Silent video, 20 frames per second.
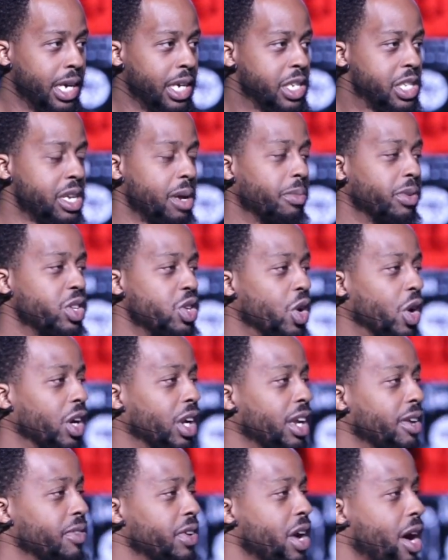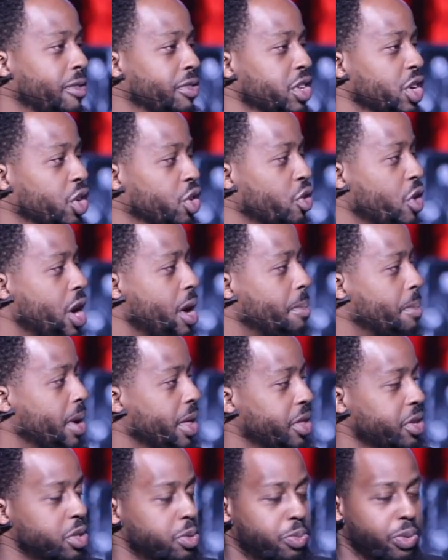Some of you are living off your
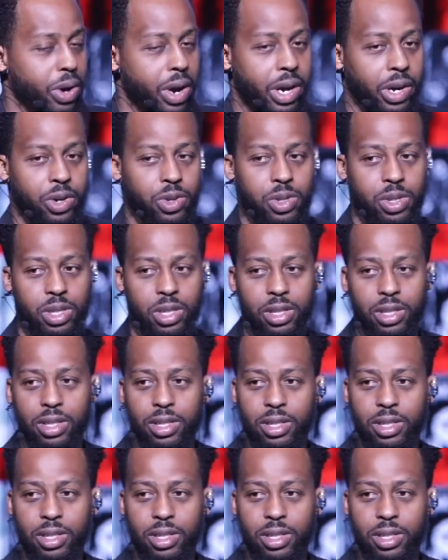grandmother's prayers.